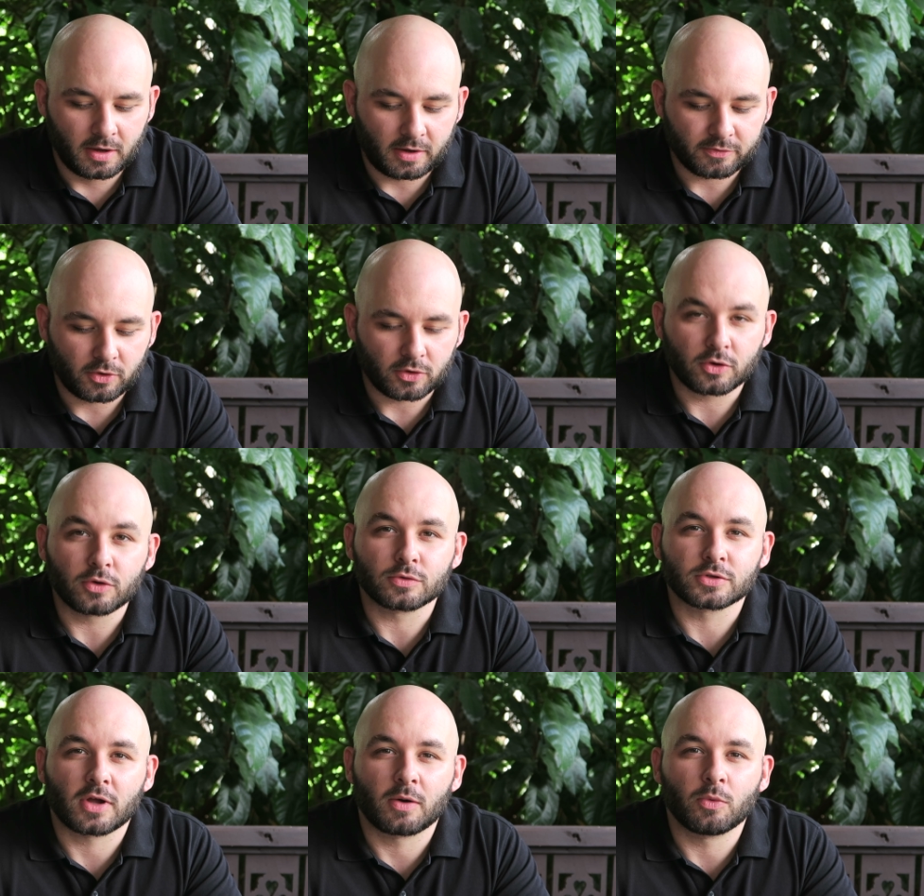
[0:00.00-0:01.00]
I've got a
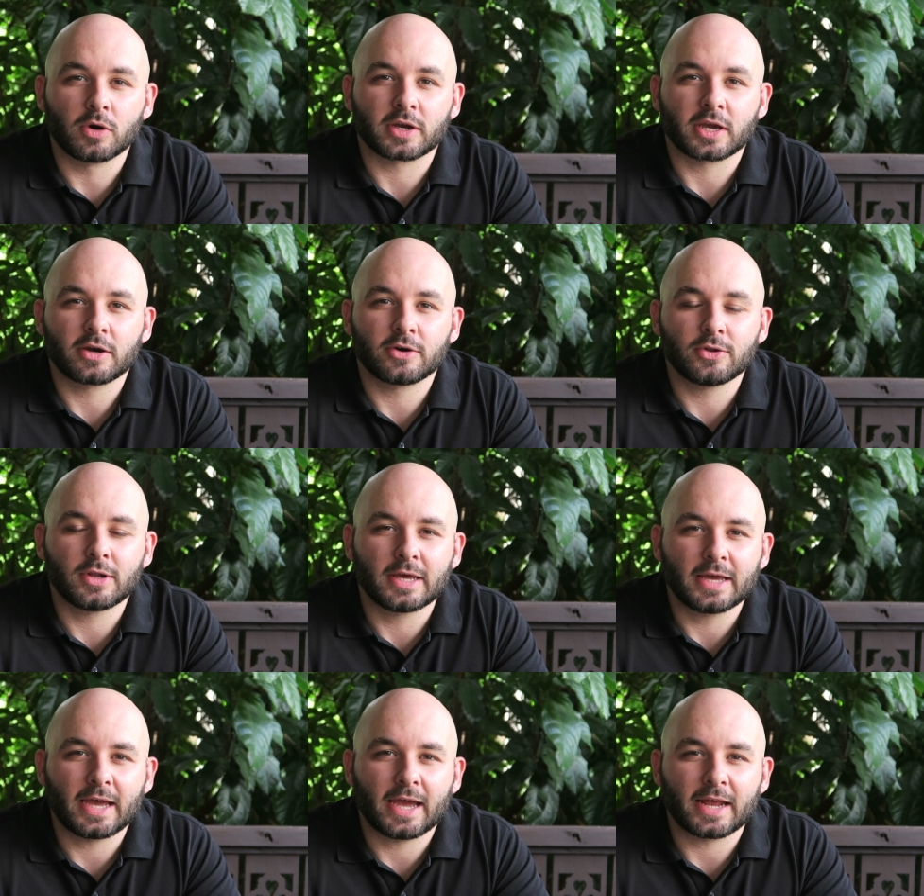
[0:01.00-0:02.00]
course that I'm working on
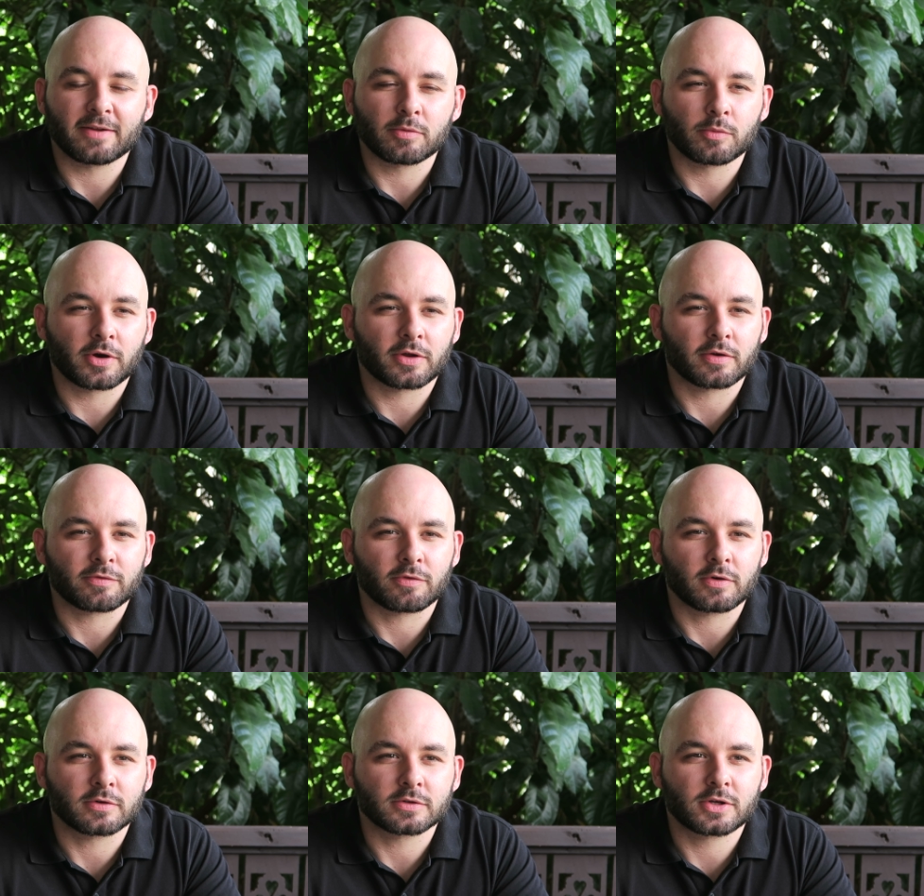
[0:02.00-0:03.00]
and I've been working on it for
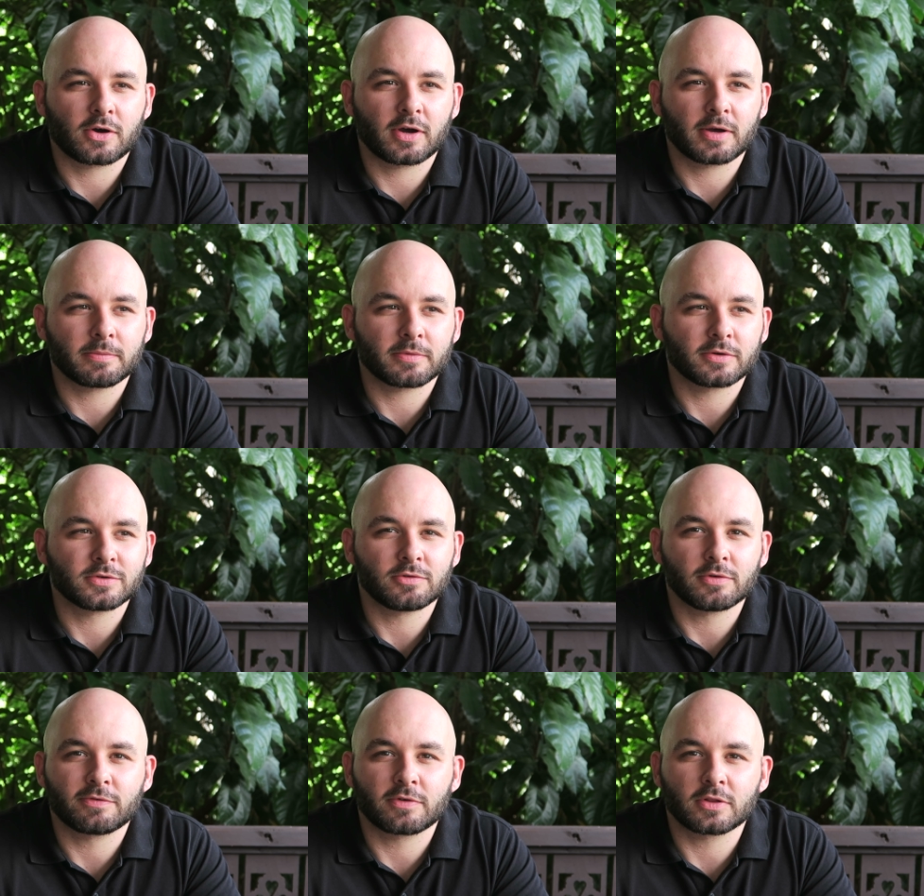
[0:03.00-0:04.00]
a long time. Those of
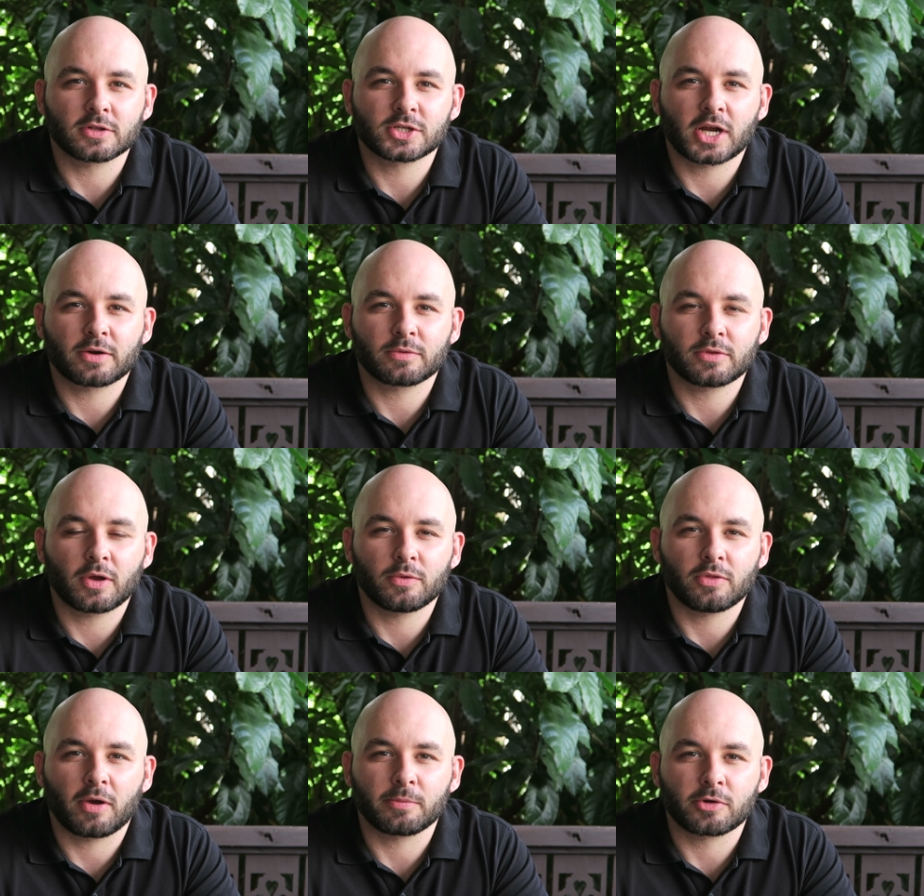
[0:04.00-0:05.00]
you who follow the channel know
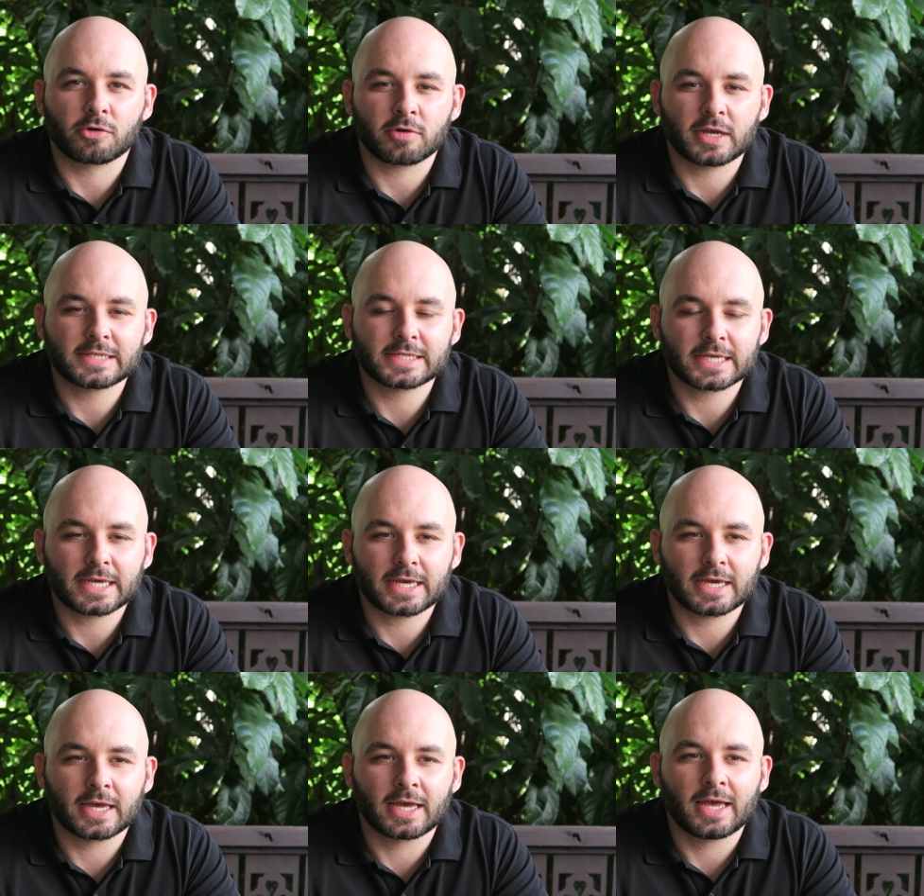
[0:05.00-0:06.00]
that I'm creating it.